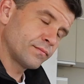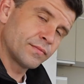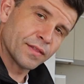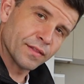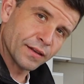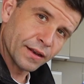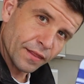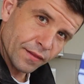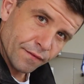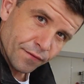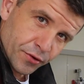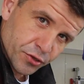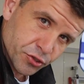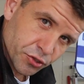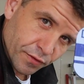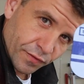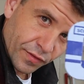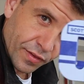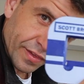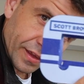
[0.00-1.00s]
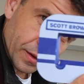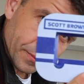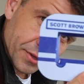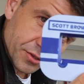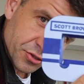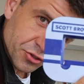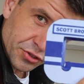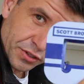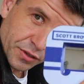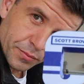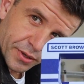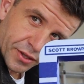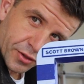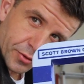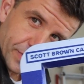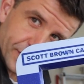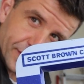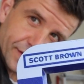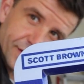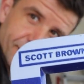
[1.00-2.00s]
Here's another version of the same hinge jig, by the way.